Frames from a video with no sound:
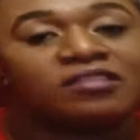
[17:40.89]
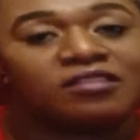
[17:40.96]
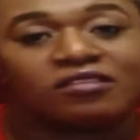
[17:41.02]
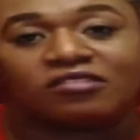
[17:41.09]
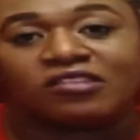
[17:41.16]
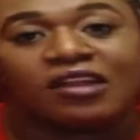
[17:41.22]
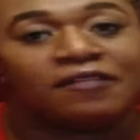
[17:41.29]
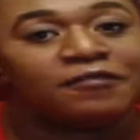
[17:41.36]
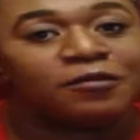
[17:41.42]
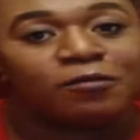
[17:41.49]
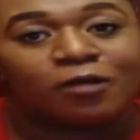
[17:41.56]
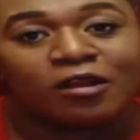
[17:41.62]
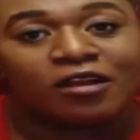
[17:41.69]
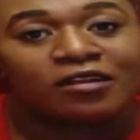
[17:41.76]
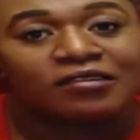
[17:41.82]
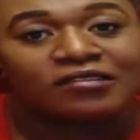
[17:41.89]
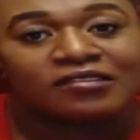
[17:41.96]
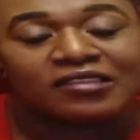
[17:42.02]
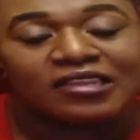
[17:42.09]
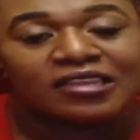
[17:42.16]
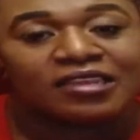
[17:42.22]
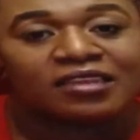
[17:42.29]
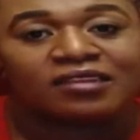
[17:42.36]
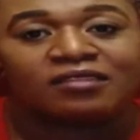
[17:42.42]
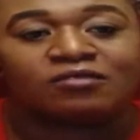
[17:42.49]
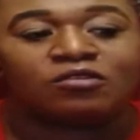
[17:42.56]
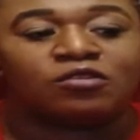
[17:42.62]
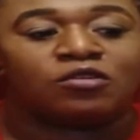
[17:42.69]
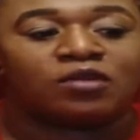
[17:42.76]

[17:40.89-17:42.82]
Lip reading: there's nothing wrong seeing,